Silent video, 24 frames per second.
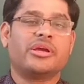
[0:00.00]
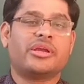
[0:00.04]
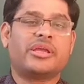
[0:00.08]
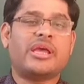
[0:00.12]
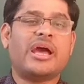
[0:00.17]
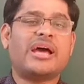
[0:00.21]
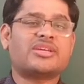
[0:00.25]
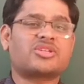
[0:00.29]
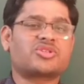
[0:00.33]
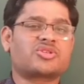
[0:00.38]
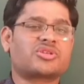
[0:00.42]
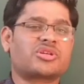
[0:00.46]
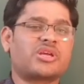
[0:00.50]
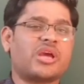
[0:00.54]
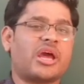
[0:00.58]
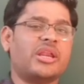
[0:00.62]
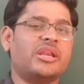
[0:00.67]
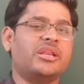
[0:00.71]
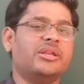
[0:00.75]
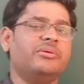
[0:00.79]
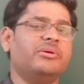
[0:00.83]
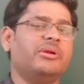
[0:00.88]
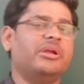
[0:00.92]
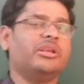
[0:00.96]
gas
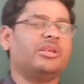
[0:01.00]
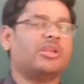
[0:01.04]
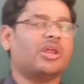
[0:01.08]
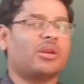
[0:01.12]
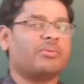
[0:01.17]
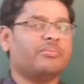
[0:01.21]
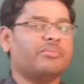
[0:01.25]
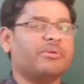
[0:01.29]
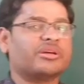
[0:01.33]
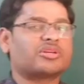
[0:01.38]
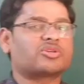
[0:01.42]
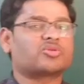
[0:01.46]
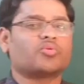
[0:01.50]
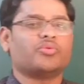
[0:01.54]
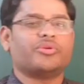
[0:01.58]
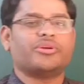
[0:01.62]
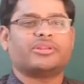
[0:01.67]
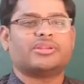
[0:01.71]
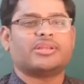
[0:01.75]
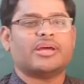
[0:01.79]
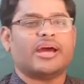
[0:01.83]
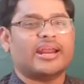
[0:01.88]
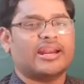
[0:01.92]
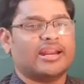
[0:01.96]
can intermix
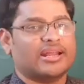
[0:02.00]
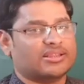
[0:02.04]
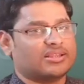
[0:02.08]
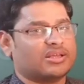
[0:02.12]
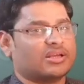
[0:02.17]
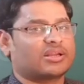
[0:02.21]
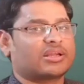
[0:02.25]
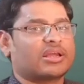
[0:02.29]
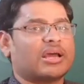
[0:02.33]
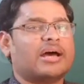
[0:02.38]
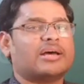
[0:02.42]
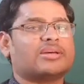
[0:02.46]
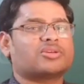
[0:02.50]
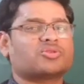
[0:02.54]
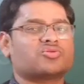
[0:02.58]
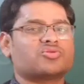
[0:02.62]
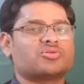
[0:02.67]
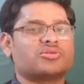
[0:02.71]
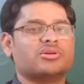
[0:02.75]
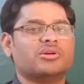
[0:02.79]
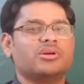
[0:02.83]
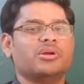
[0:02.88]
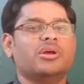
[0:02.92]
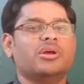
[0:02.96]
with another
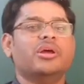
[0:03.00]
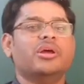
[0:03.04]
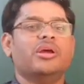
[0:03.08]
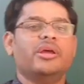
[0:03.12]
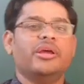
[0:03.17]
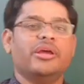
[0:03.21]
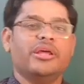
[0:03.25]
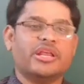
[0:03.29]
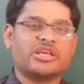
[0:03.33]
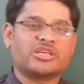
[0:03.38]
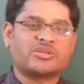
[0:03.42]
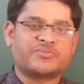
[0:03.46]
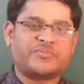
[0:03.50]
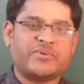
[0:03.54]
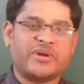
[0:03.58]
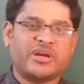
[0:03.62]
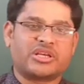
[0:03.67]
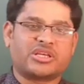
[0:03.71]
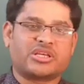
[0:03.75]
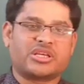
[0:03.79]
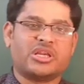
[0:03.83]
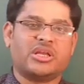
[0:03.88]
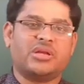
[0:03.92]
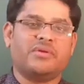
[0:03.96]
gas
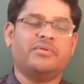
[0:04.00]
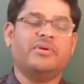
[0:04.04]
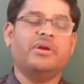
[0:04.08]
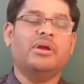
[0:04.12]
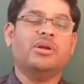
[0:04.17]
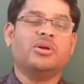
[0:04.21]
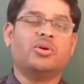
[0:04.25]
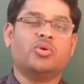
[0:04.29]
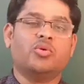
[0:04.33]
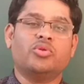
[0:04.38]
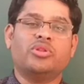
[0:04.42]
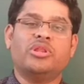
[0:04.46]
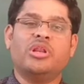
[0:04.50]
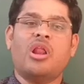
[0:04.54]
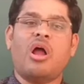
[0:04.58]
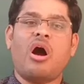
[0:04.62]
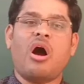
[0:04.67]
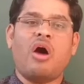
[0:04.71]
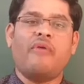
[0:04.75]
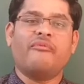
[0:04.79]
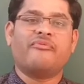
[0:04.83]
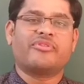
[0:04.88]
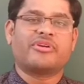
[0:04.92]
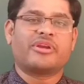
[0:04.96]
irrespective to the
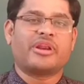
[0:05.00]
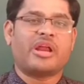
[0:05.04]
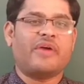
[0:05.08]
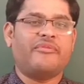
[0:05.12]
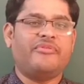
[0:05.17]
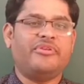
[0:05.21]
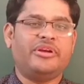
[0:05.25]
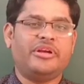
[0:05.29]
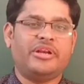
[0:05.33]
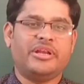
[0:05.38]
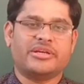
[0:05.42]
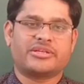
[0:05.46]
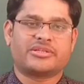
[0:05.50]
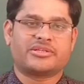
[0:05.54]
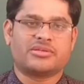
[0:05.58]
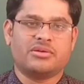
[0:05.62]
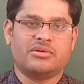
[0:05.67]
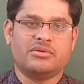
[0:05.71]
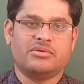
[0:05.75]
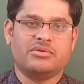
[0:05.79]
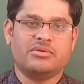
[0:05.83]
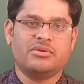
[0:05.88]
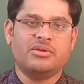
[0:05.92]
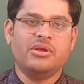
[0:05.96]
law of
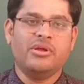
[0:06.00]
gravitation.